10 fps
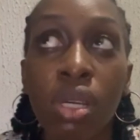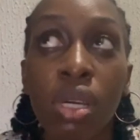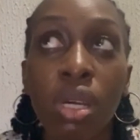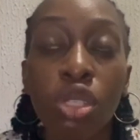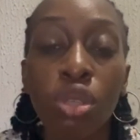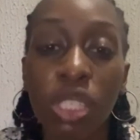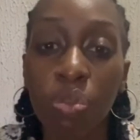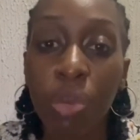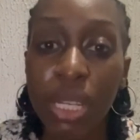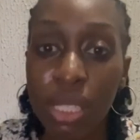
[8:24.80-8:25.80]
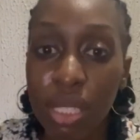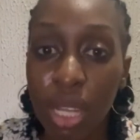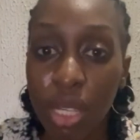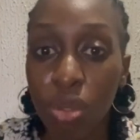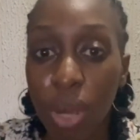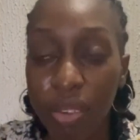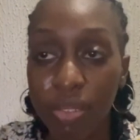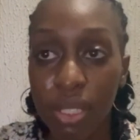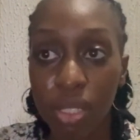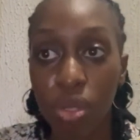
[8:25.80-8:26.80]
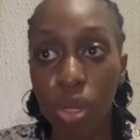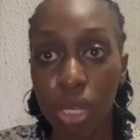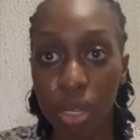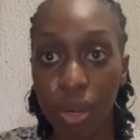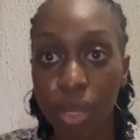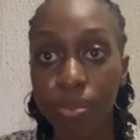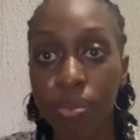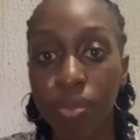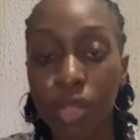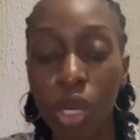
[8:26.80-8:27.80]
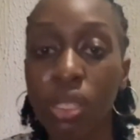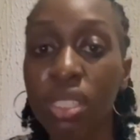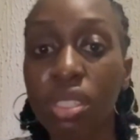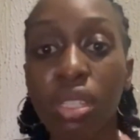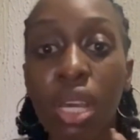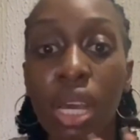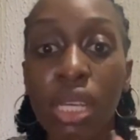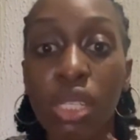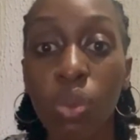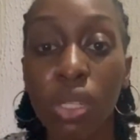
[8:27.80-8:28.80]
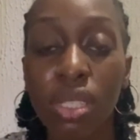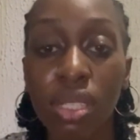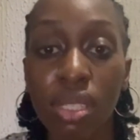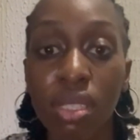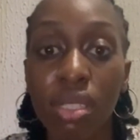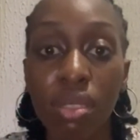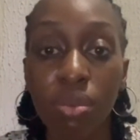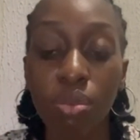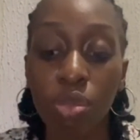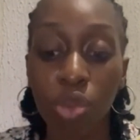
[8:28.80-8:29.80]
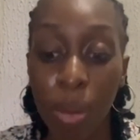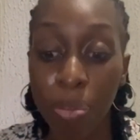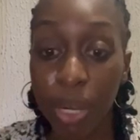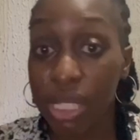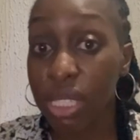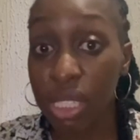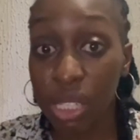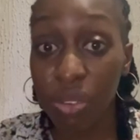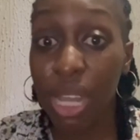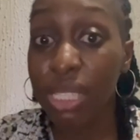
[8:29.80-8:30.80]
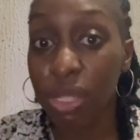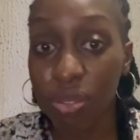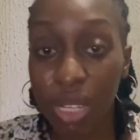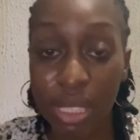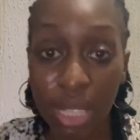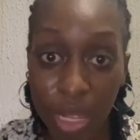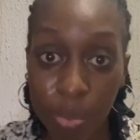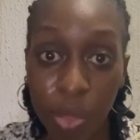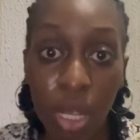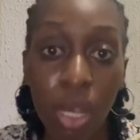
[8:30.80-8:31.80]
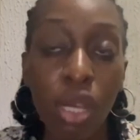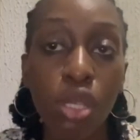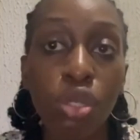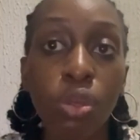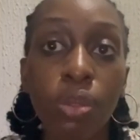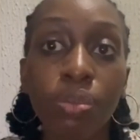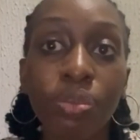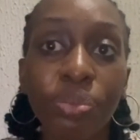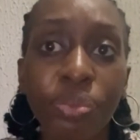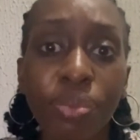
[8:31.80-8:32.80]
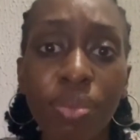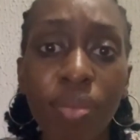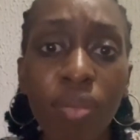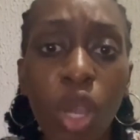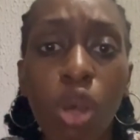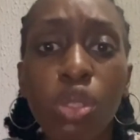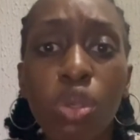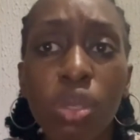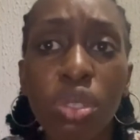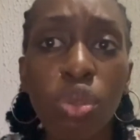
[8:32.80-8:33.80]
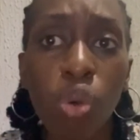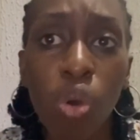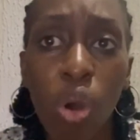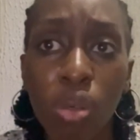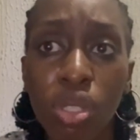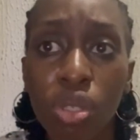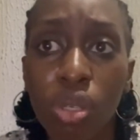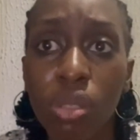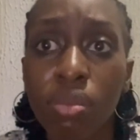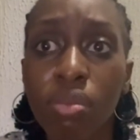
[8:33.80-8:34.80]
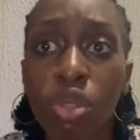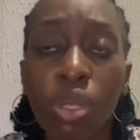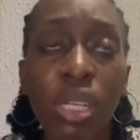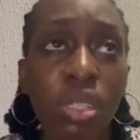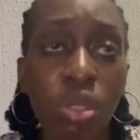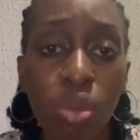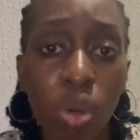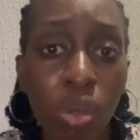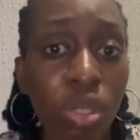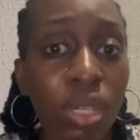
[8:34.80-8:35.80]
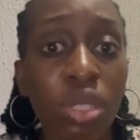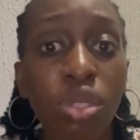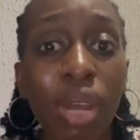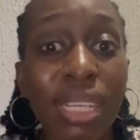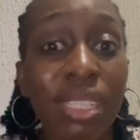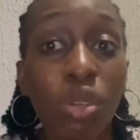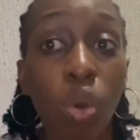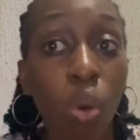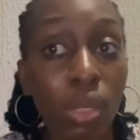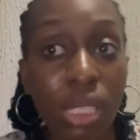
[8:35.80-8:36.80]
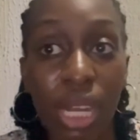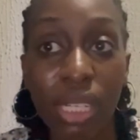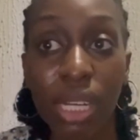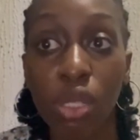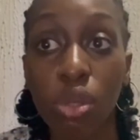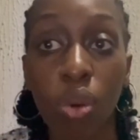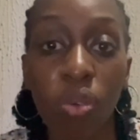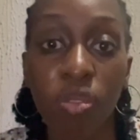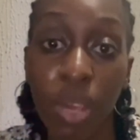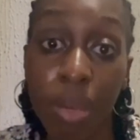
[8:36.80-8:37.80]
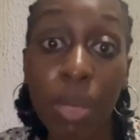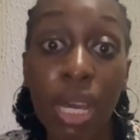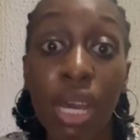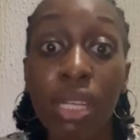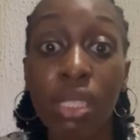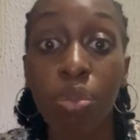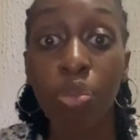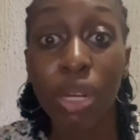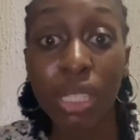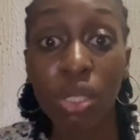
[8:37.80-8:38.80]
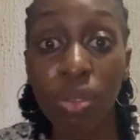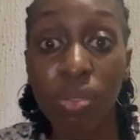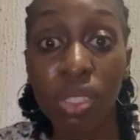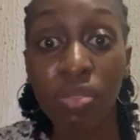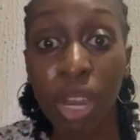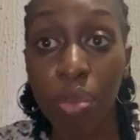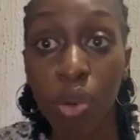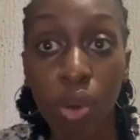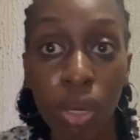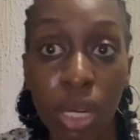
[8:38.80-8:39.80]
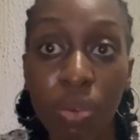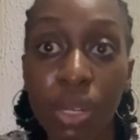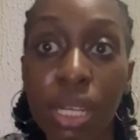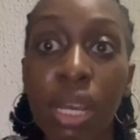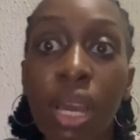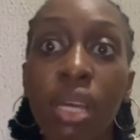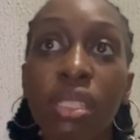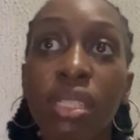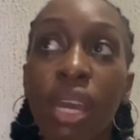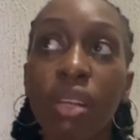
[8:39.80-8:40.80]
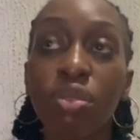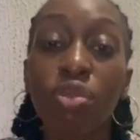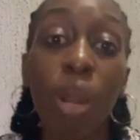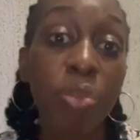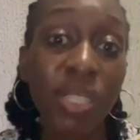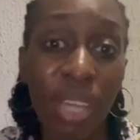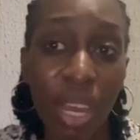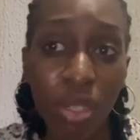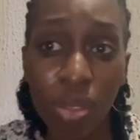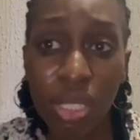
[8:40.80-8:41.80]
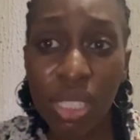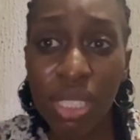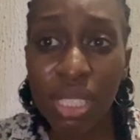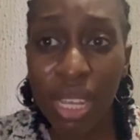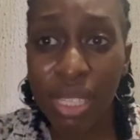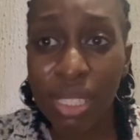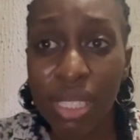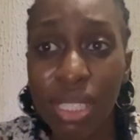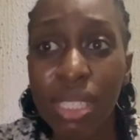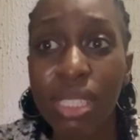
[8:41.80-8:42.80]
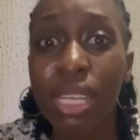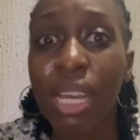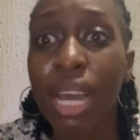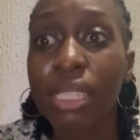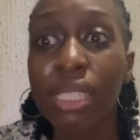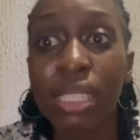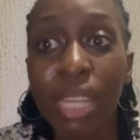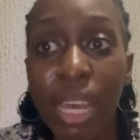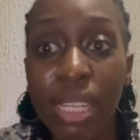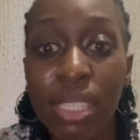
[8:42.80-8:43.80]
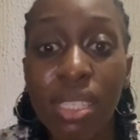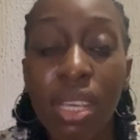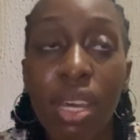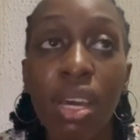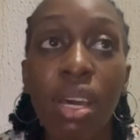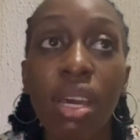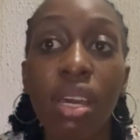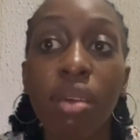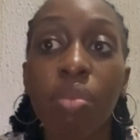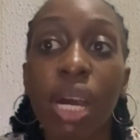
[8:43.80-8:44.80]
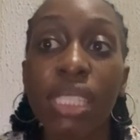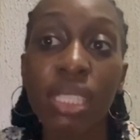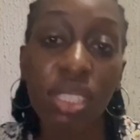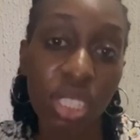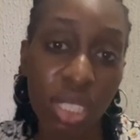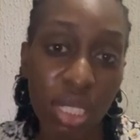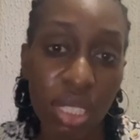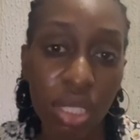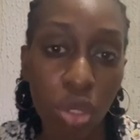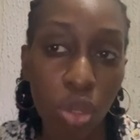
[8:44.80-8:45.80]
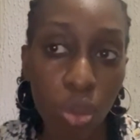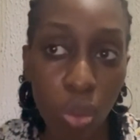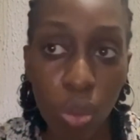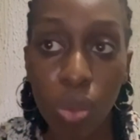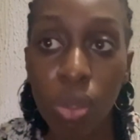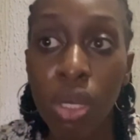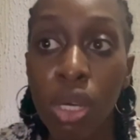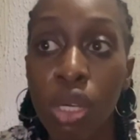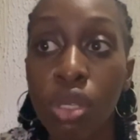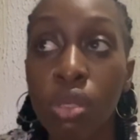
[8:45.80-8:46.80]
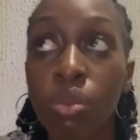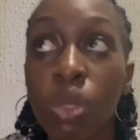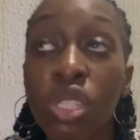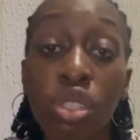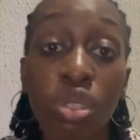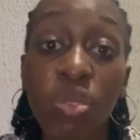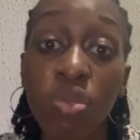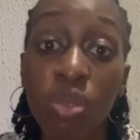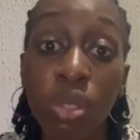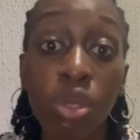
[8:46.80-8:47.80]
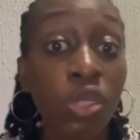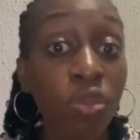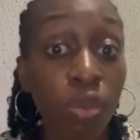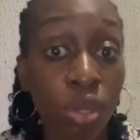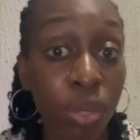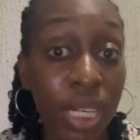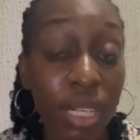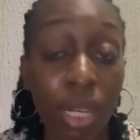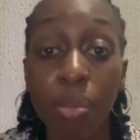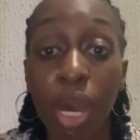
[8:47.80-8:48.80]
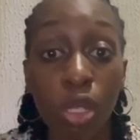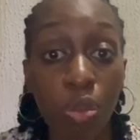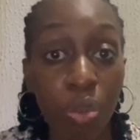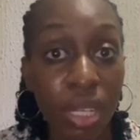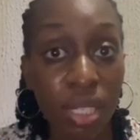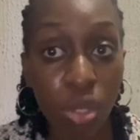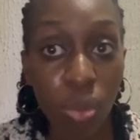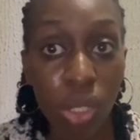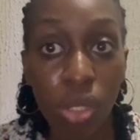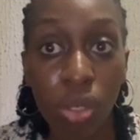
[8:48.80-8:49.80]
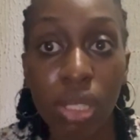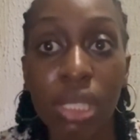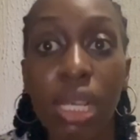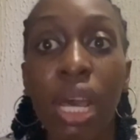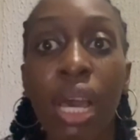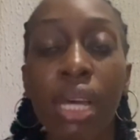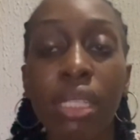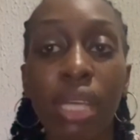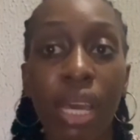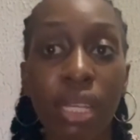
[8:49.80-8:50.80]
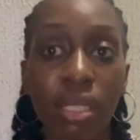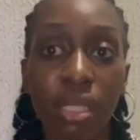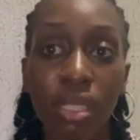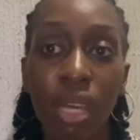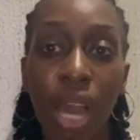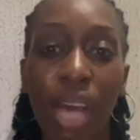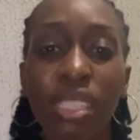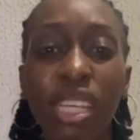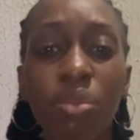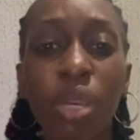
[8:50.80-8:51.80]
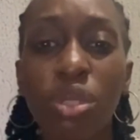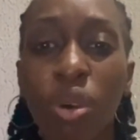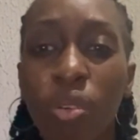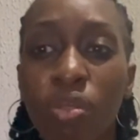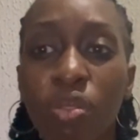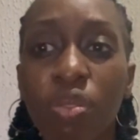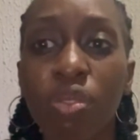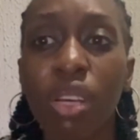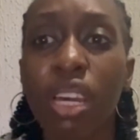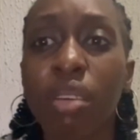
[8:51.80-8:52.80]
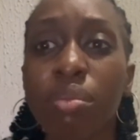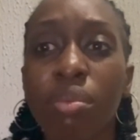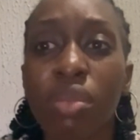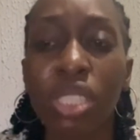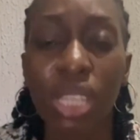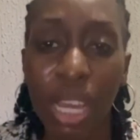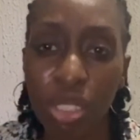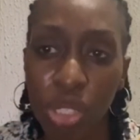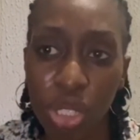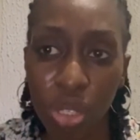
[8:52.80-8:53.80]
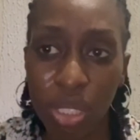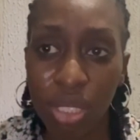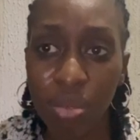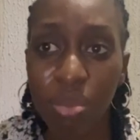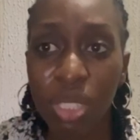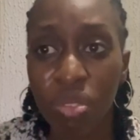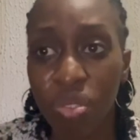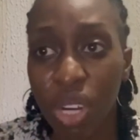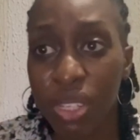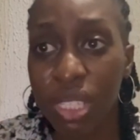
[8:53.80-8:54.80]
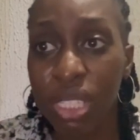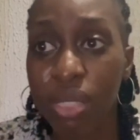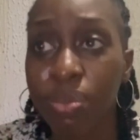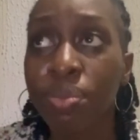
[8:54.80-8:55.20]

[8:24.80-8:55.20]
suspect that you have this cholera, because it's what is rampant in the areas of that time. So also stool culture, doing a stool culture is usually the gold standard to confirm the presence of this Vibrio cholerae. Then rapid diagnosis tests, they can detect antigens in stool, which is useful during outbreak situations. Then assessment of dehydration severity